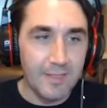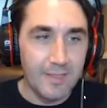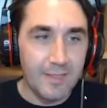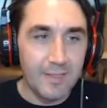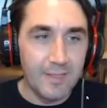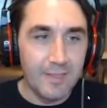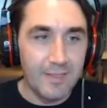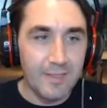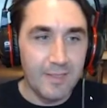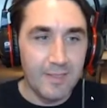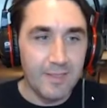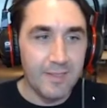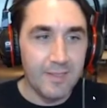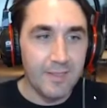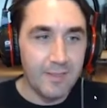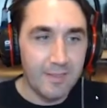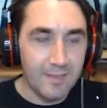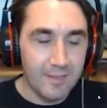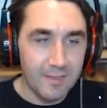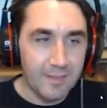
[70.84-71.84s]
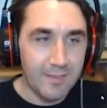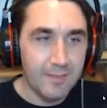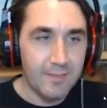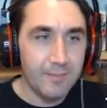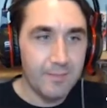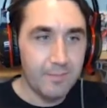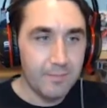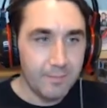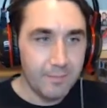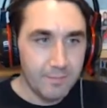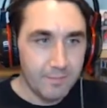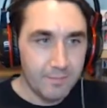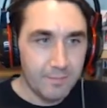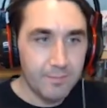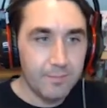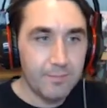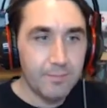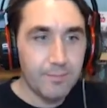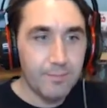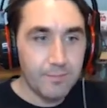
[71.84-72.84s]

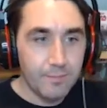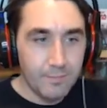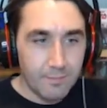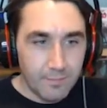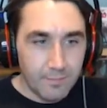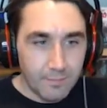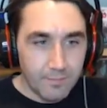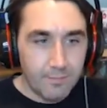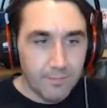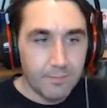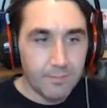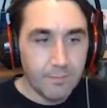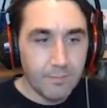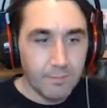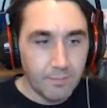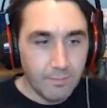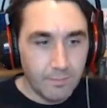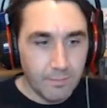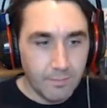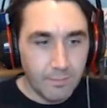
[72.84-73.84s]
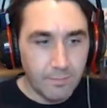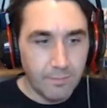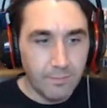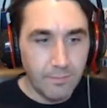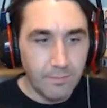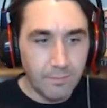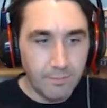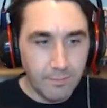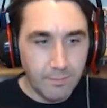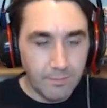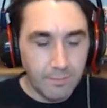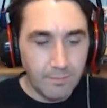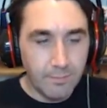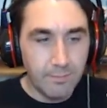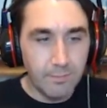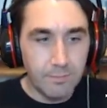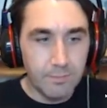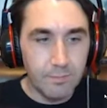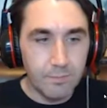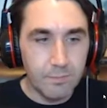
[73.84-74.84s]

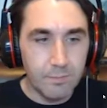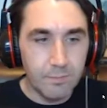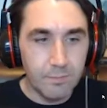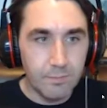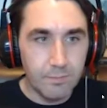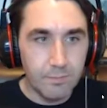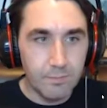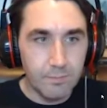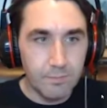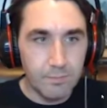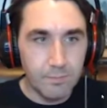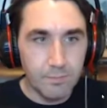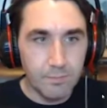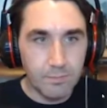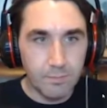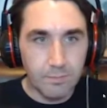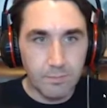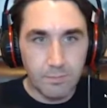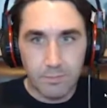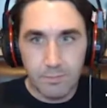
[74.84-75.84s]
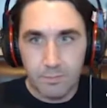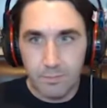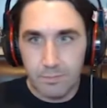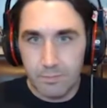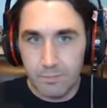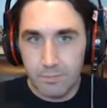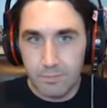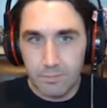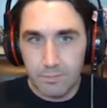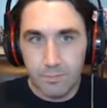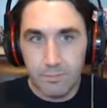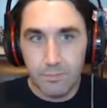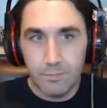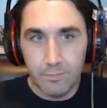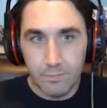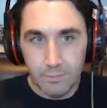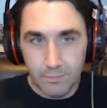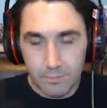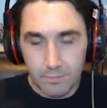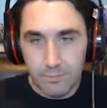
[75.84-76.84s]

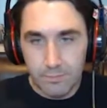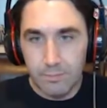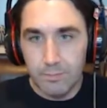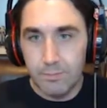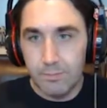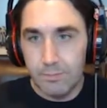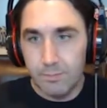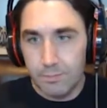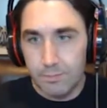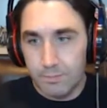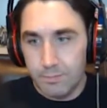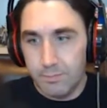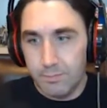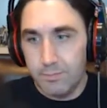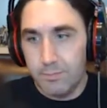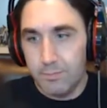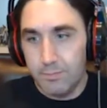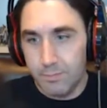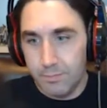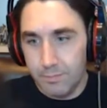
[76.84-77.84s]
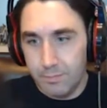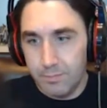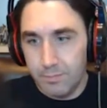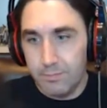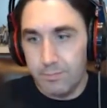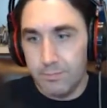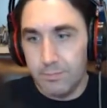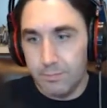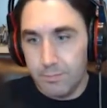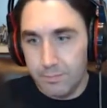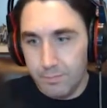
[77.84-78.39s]
[no speech]